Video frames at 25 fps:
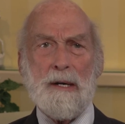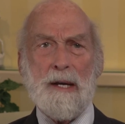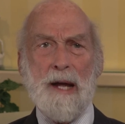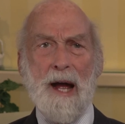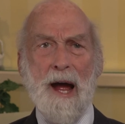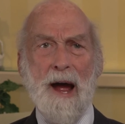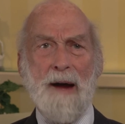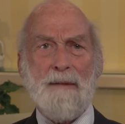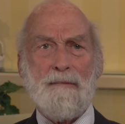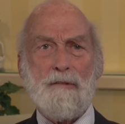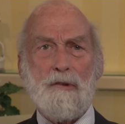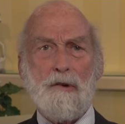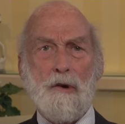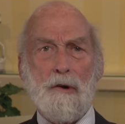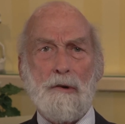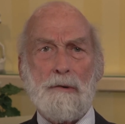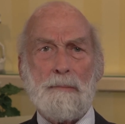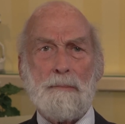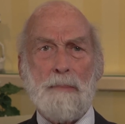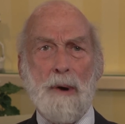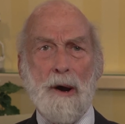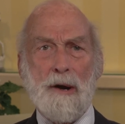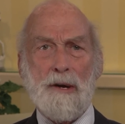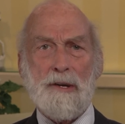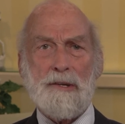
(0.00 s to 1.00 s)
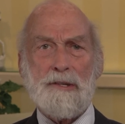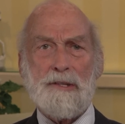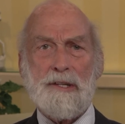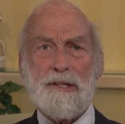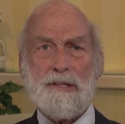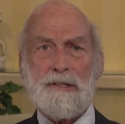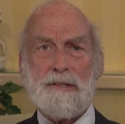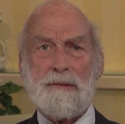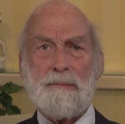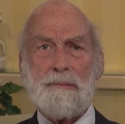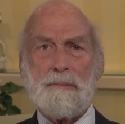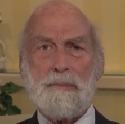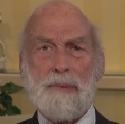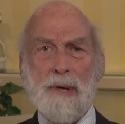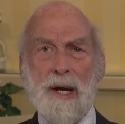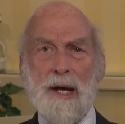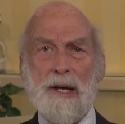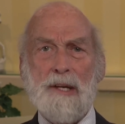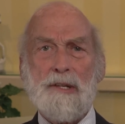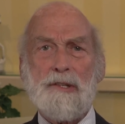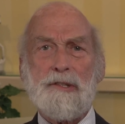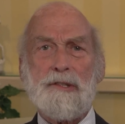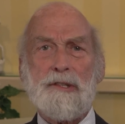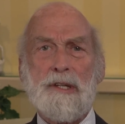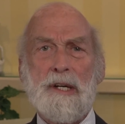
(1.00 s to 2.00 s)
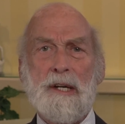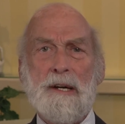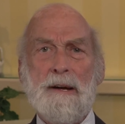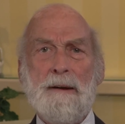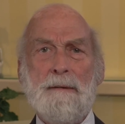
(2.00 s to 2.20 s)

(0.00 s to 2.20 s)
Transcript: have good policies in place,